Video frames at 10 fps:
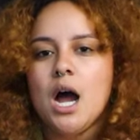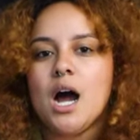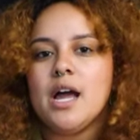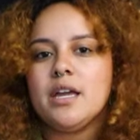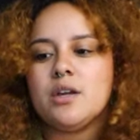
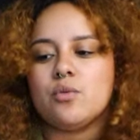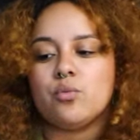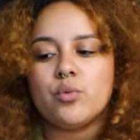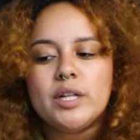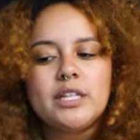I
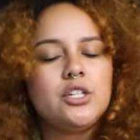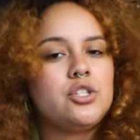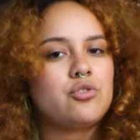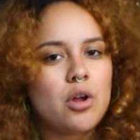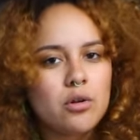really
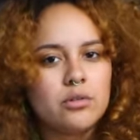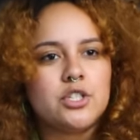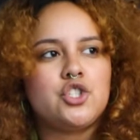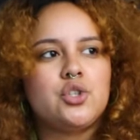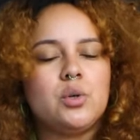
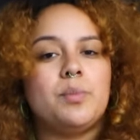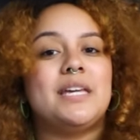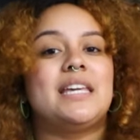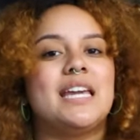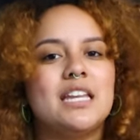struggled to
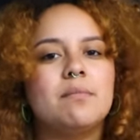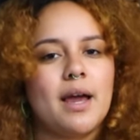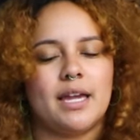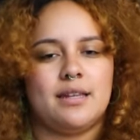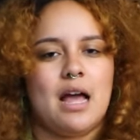begin
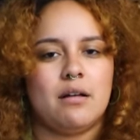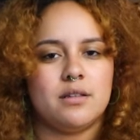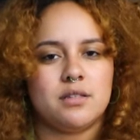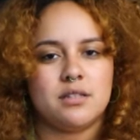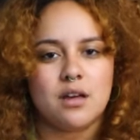my
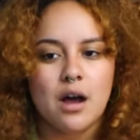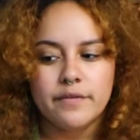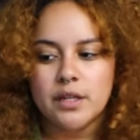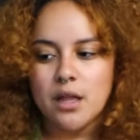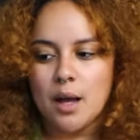analysis
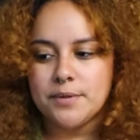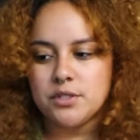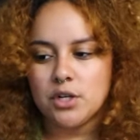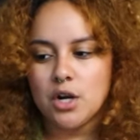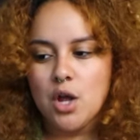of The
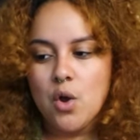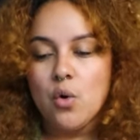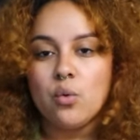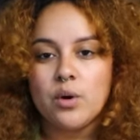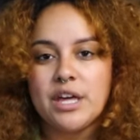Lobster
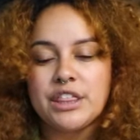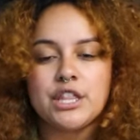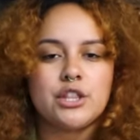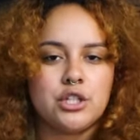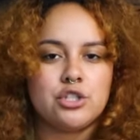
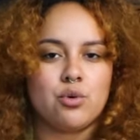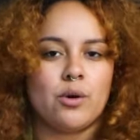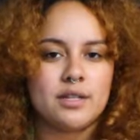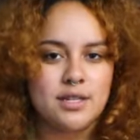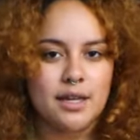with the
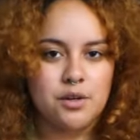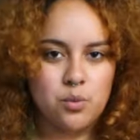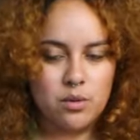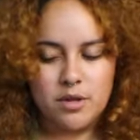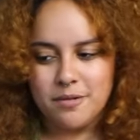
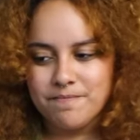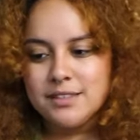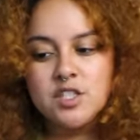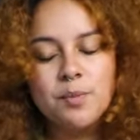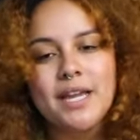short-sighted woman.
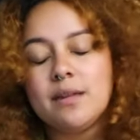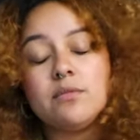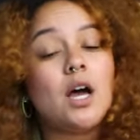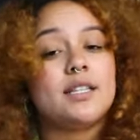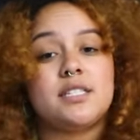
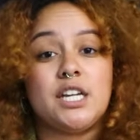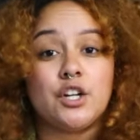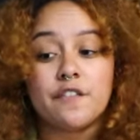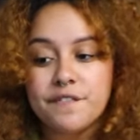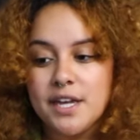Despite not seeing
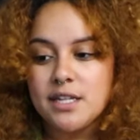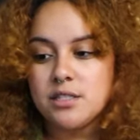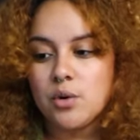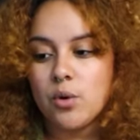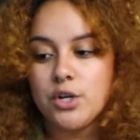her
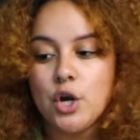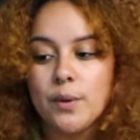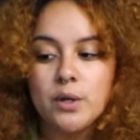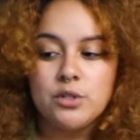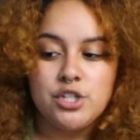face or
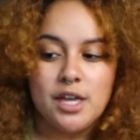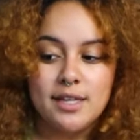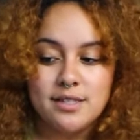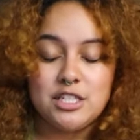knowing who she is